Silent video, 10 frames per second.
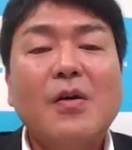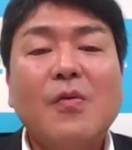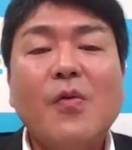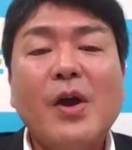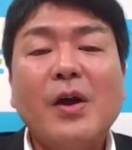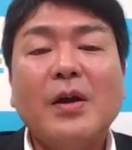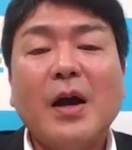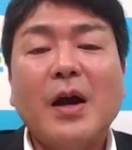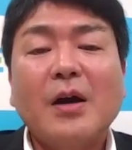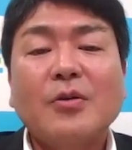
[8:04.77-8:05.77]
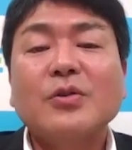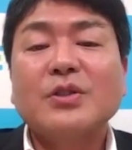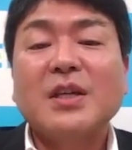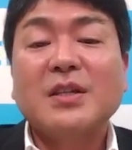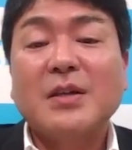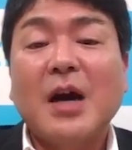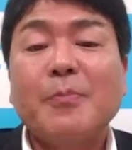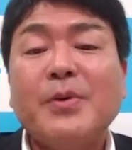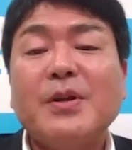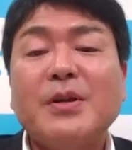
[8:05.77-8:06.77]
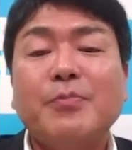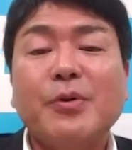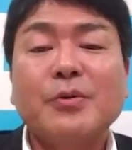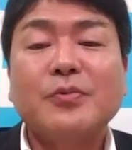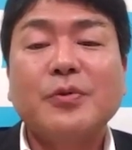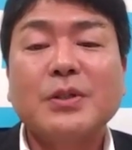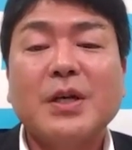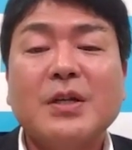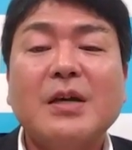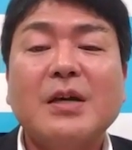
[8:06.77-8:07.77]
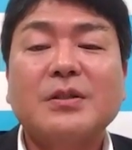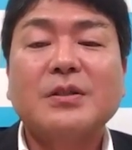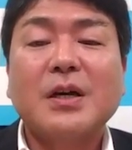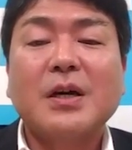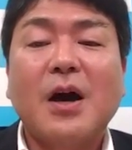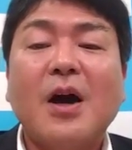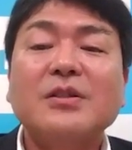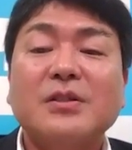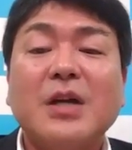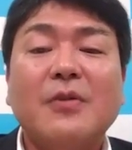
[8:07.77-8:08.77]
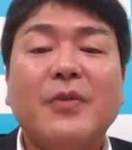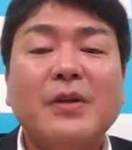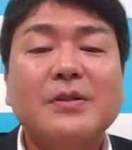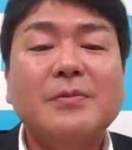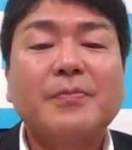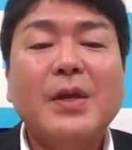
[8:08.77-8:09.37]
when considering appealing points for the next earnings conference.